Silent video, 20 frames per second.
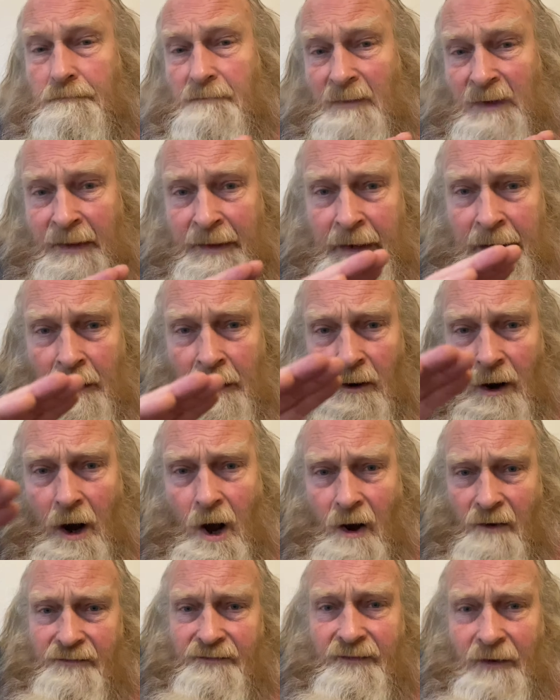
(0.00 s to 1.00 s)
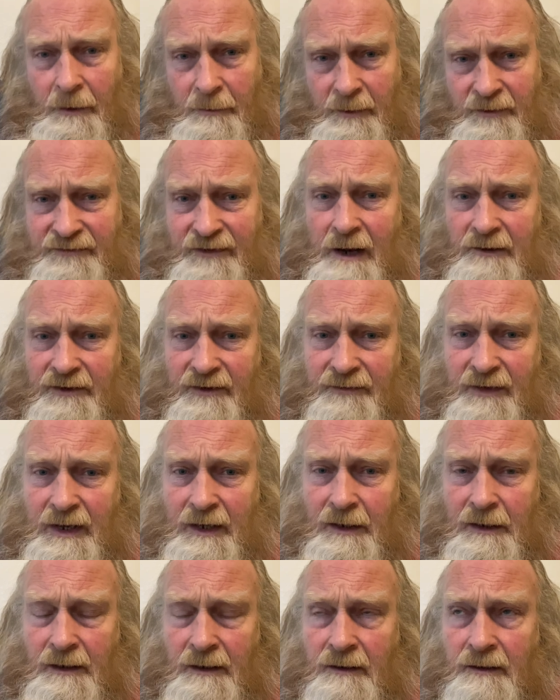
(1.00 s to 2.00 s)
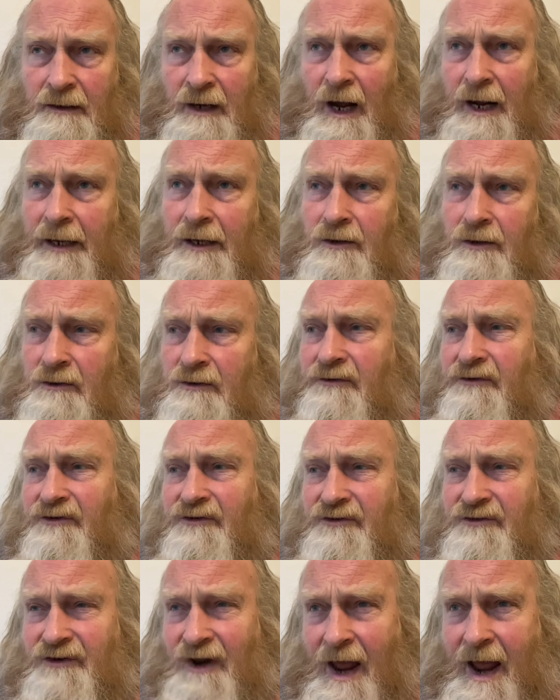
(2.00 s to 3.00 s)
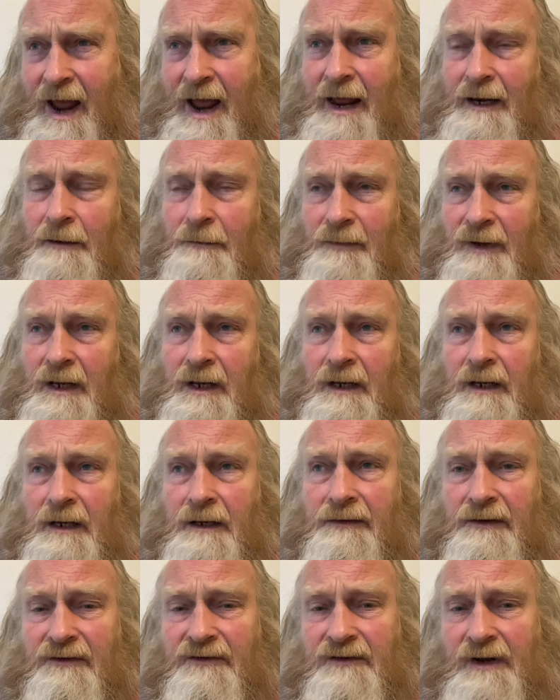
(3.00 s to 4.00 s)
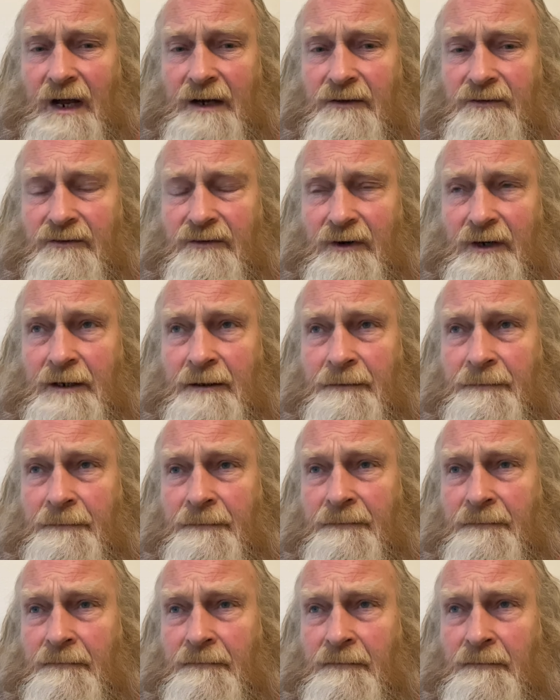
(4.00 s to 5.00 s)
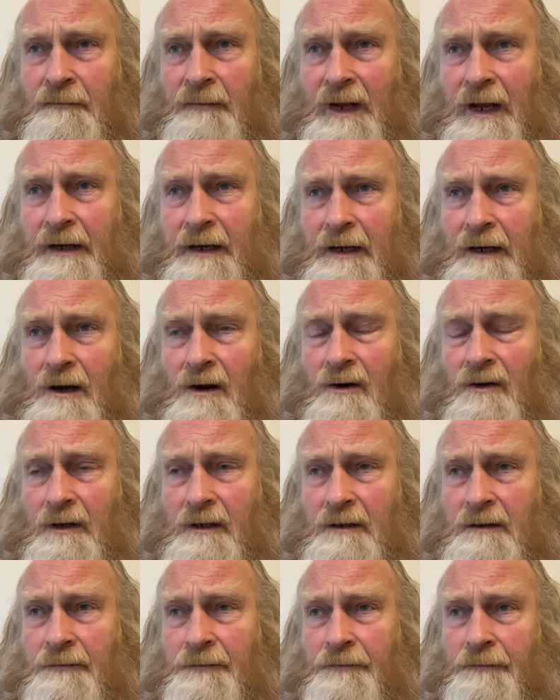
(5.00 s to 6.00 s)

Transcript: And then off, I was out of England. I couldn't stand being in this country any longer.